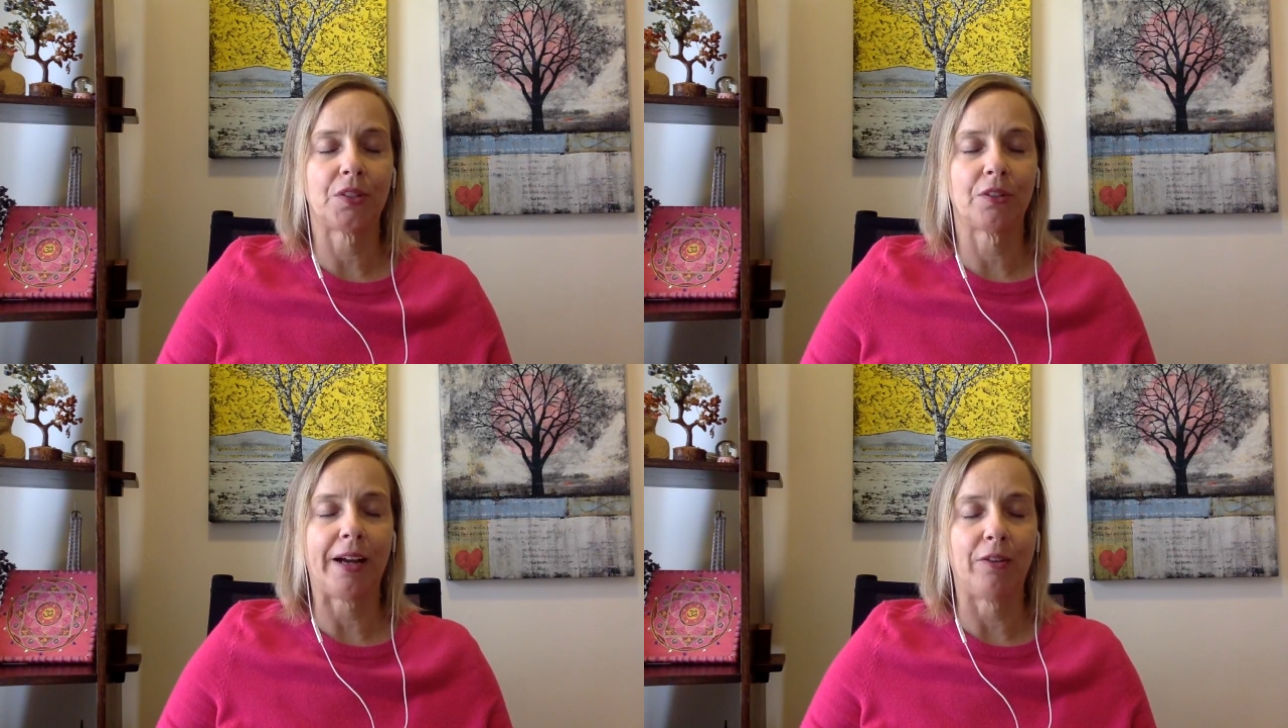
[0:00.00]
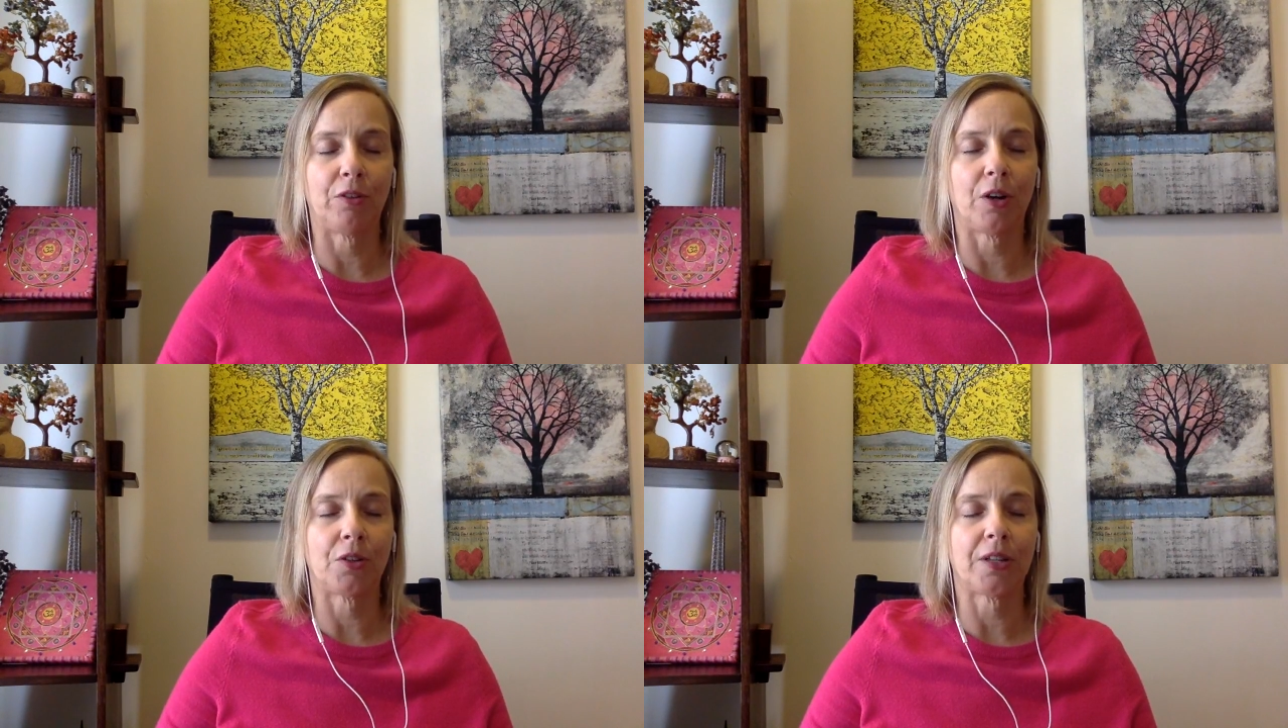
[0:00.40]
to
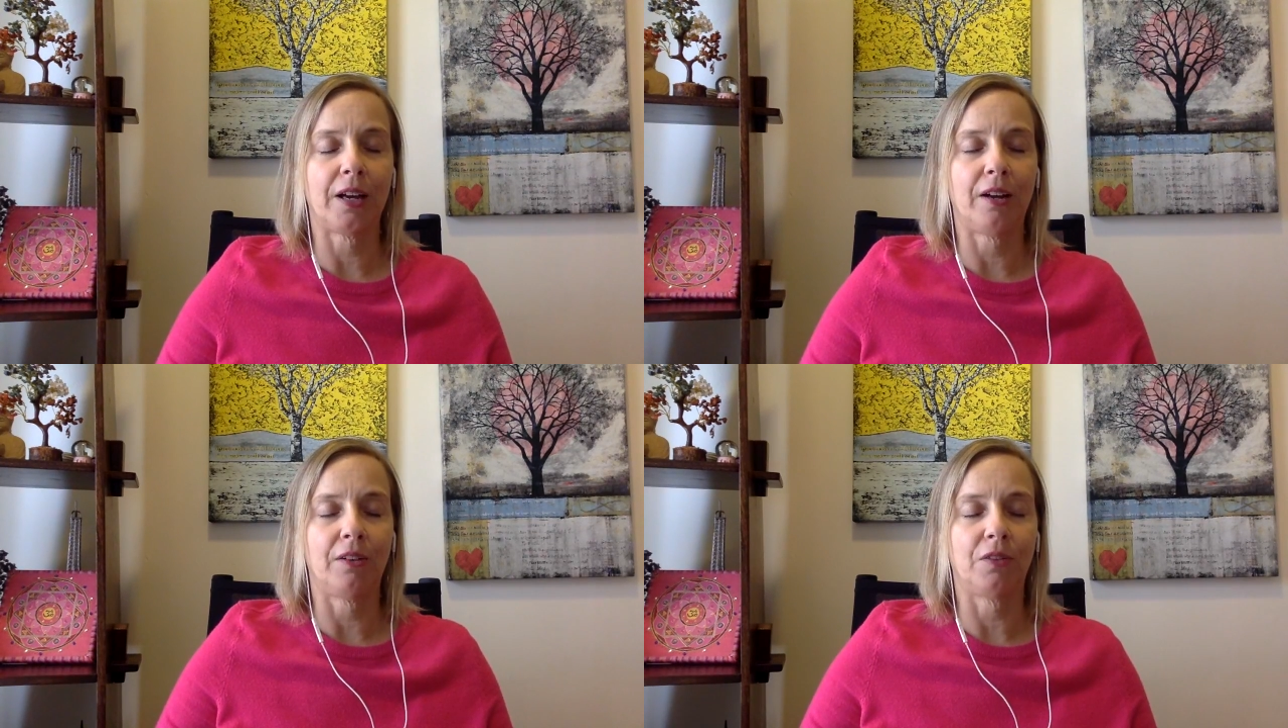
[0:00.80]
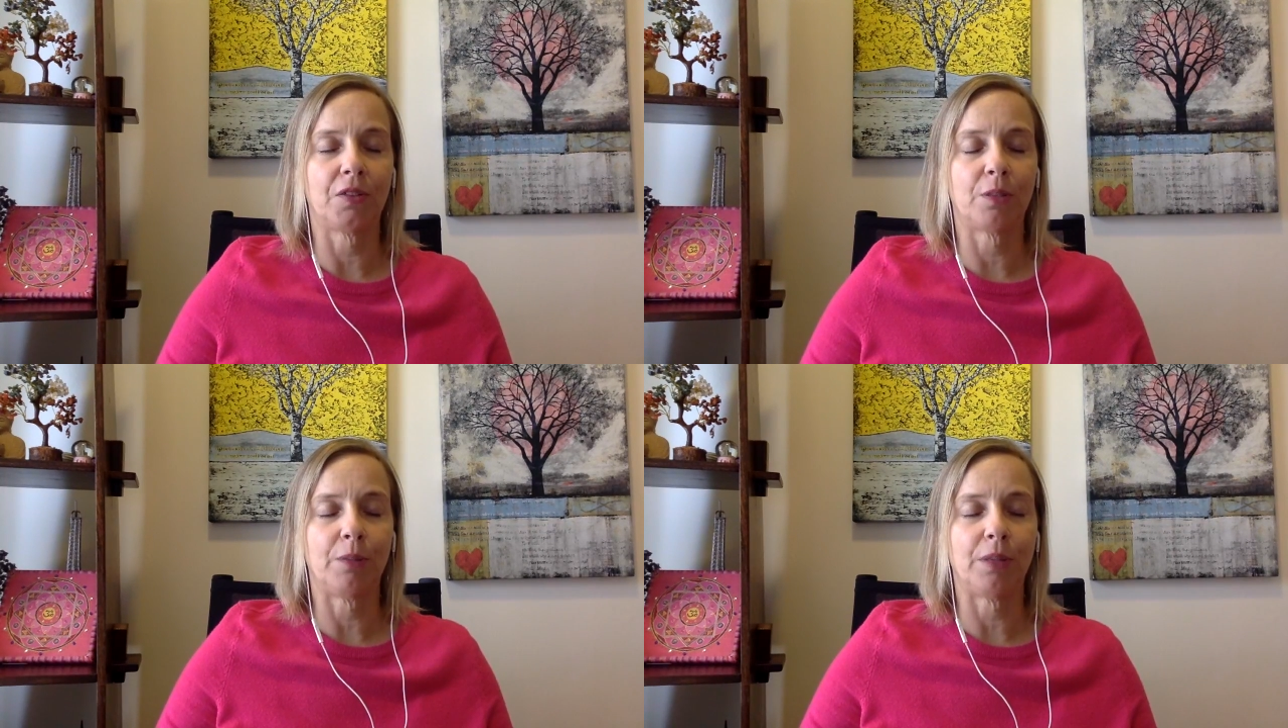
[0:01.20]
ground ourselves,
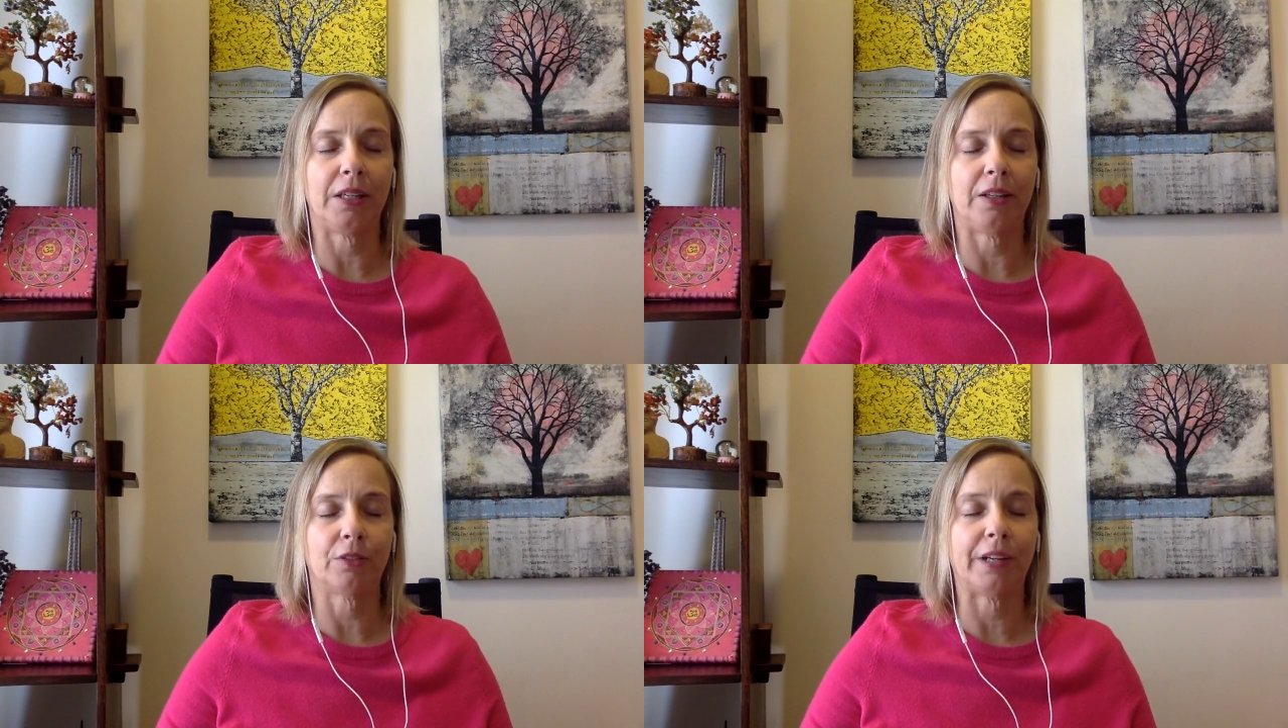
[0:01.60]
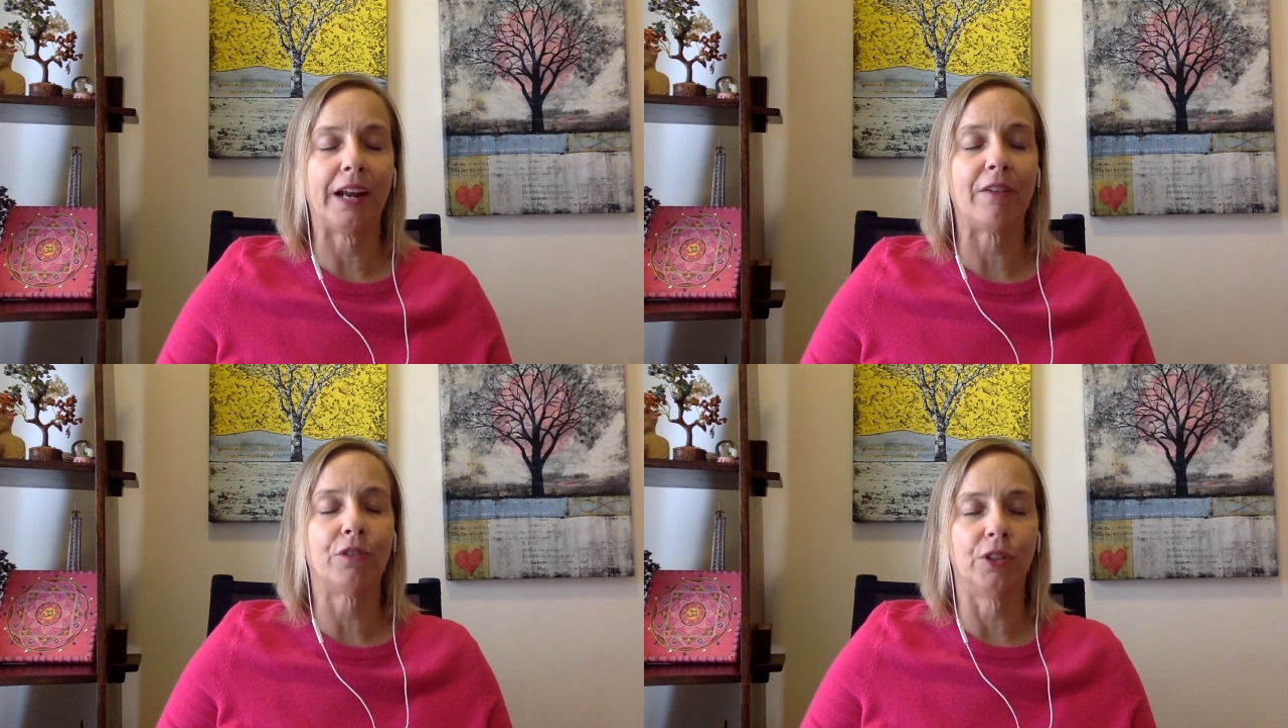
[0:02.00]
to be
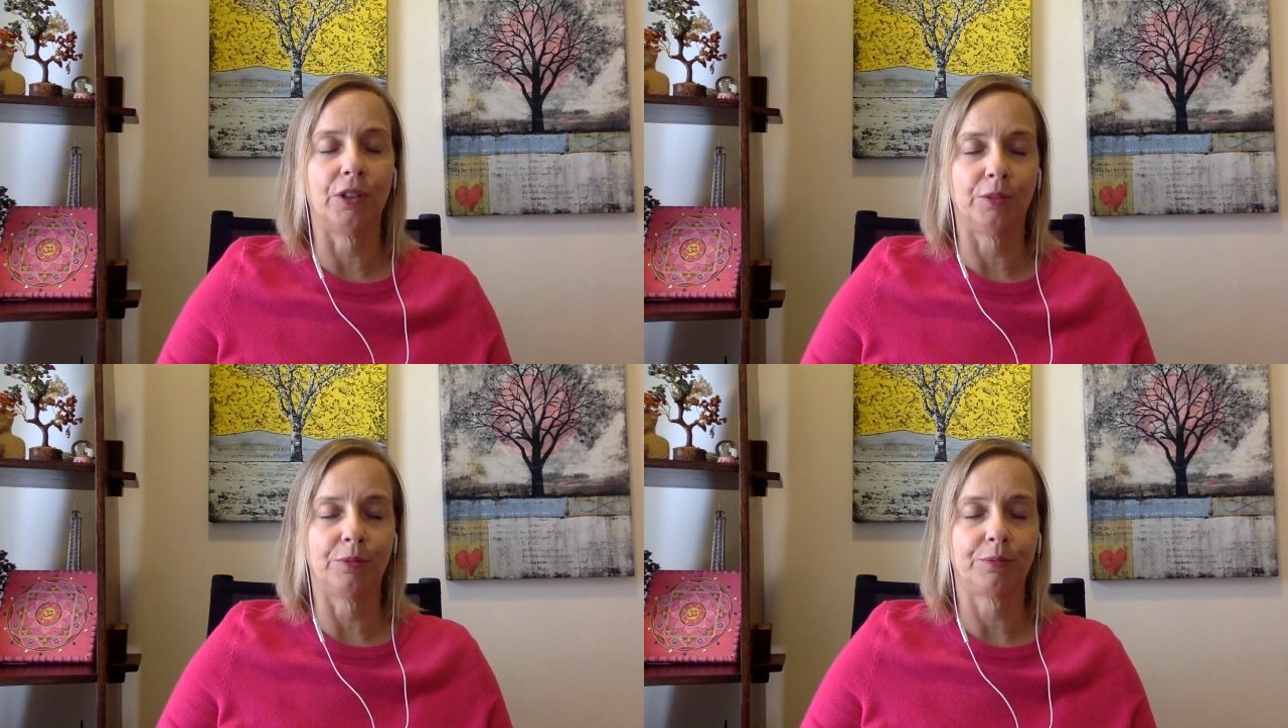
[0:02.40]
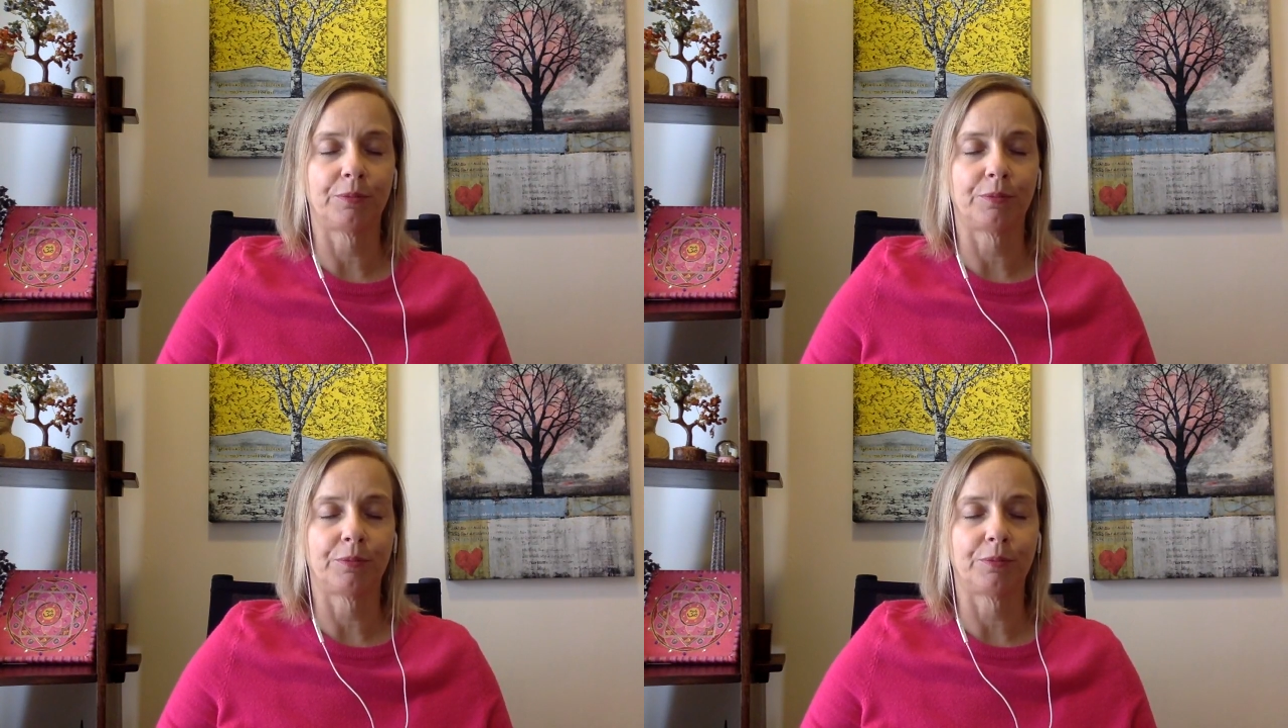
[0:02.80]
grateful.